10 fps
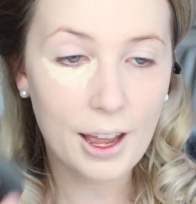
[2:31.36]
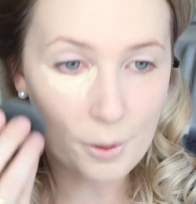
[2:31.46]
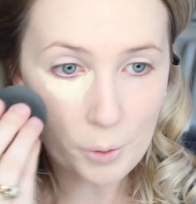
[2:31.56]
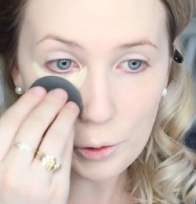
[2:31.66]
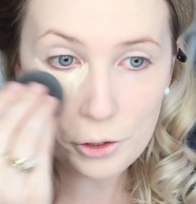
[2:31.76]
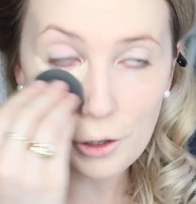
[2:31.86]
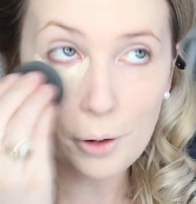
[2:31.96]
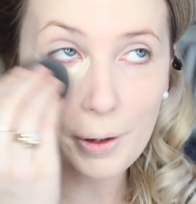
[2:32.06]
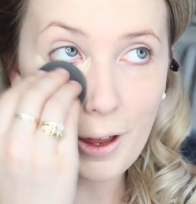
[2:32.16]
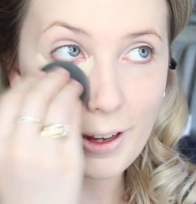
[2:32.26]
And I'm also
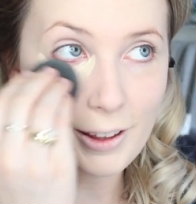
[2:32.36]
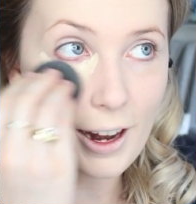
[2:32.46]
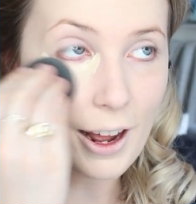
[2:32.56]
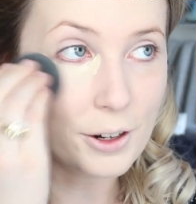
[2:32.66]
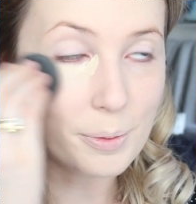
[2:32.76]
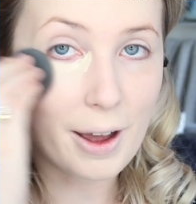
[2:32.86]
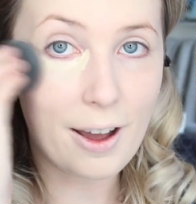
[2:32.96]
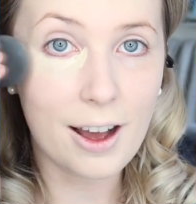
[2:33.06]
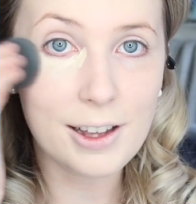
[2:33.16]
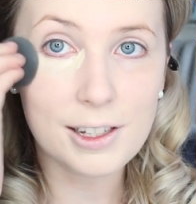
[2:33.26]
applying that under
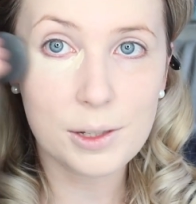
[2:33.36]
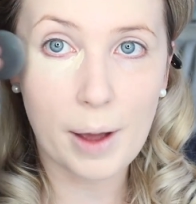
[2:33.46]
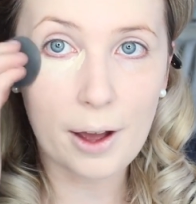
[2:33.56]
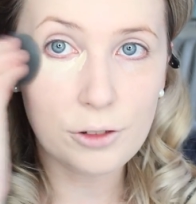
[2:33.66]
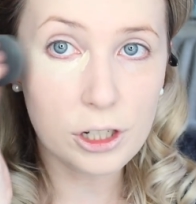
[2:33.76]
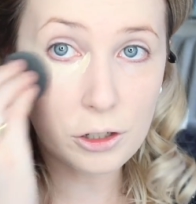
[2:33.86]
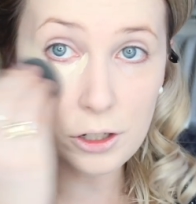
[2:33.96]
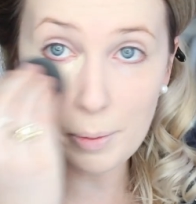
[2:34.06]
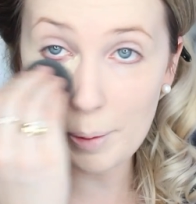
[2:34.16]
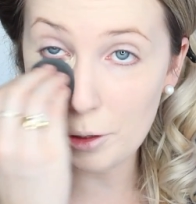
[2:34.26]
my eyes as well. Just
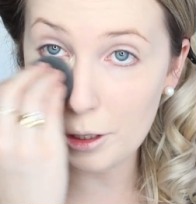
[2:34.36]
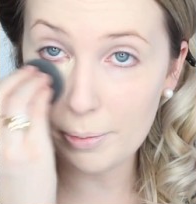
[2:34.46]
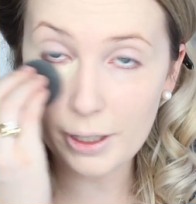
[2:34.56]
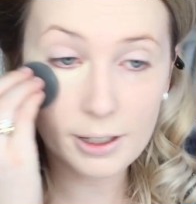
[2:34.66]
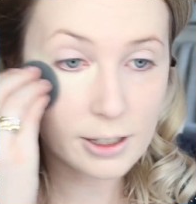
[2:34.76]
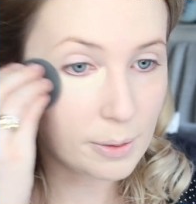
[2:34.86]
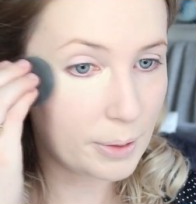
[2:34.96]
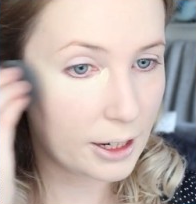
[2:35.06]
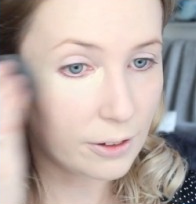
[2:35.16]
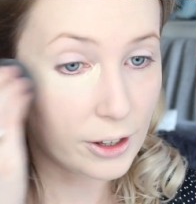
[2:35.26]
using my Beauty Blender to
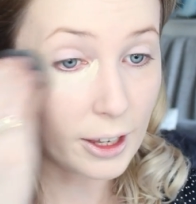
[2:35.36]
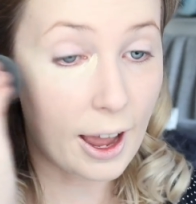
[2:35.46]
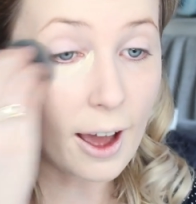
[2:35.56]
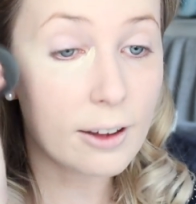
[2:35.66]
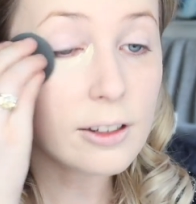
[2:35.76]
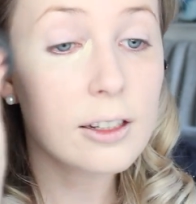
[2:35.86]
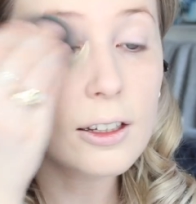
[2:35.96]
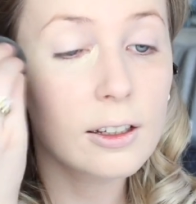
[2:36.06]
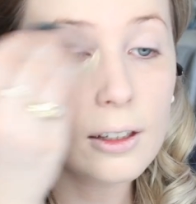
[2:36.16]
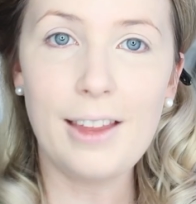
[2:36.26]
blend everything out.
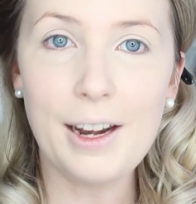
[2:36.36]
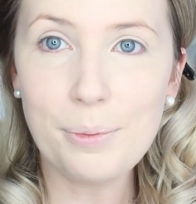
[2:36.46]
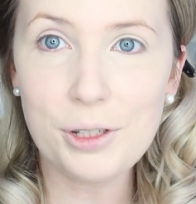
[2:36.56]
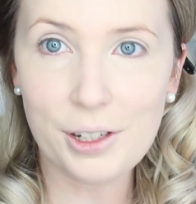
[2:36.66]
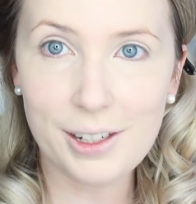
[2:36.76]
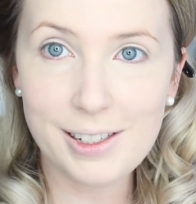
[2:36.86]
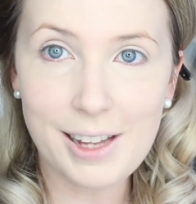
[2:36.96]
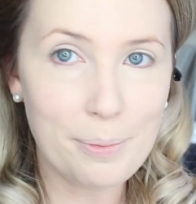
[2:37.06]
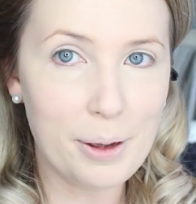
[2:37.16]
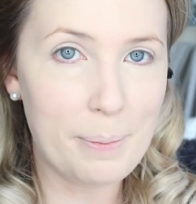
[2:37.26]
Then I'm just going to
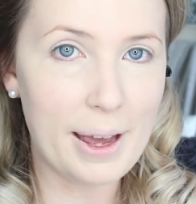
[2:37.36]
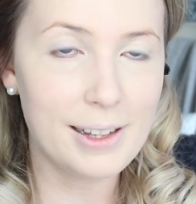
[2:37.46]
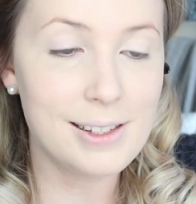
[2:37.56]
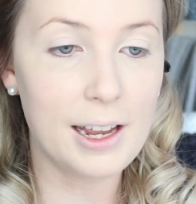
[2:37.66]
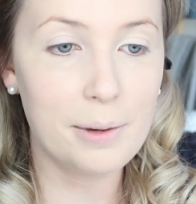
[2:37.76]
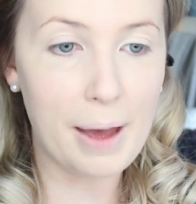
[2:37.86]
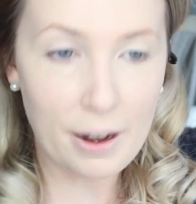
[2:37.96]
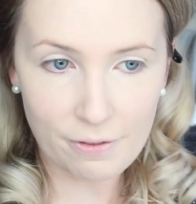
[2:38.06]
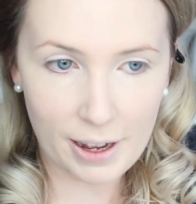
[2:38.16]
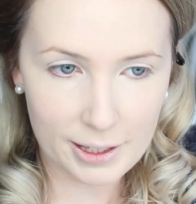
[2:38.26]
set my base and
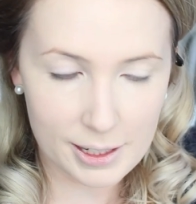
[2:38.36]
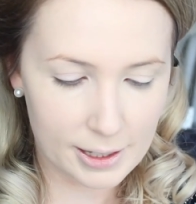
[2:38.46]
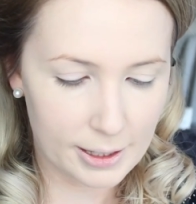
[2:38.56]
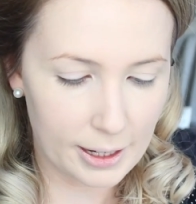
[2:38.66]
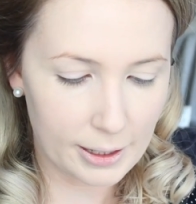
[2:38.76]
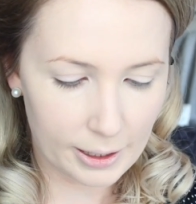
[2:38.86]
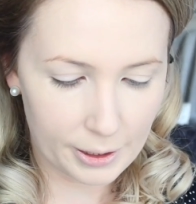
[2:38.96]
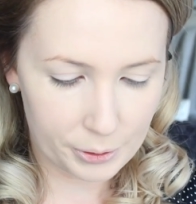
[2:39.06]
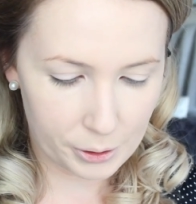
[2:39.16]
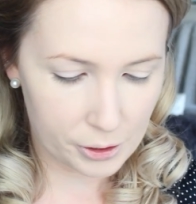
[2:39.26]
mattify the skin a
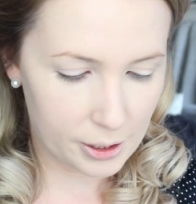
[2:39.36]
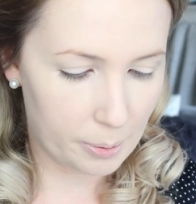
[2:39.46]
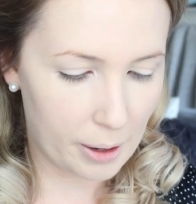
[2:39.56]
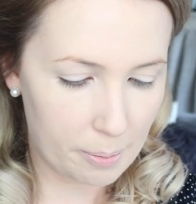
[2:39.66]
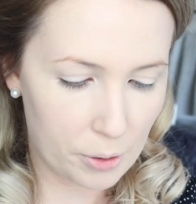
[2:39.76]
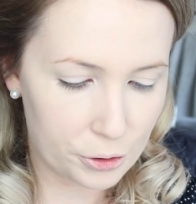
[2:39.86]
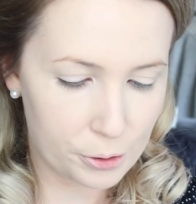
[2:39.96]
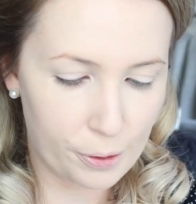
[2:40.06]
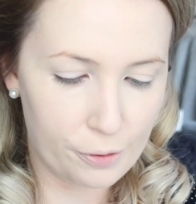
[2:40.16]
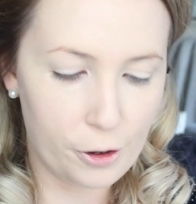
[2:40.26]
little using my
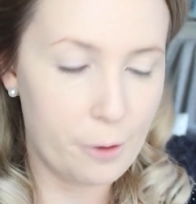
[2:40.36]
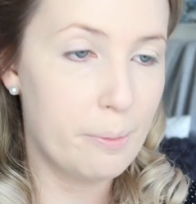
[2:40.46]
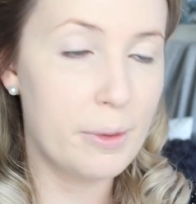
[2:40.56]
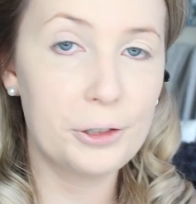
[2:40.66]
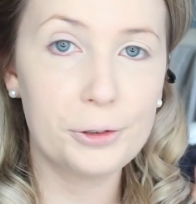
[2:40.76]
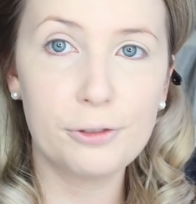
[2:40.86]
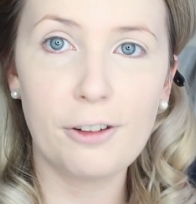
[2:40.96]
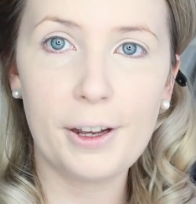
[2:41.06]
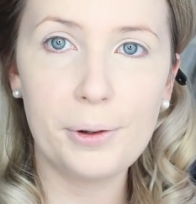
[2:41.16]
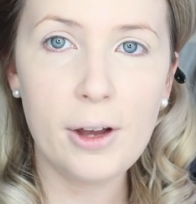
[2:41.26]
Models Prefer Mineral
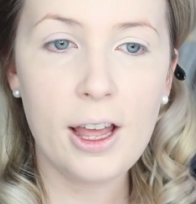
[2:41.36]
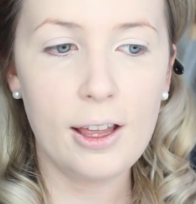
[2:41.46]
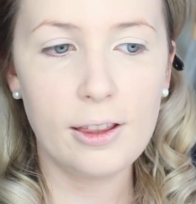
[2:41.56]
Veil.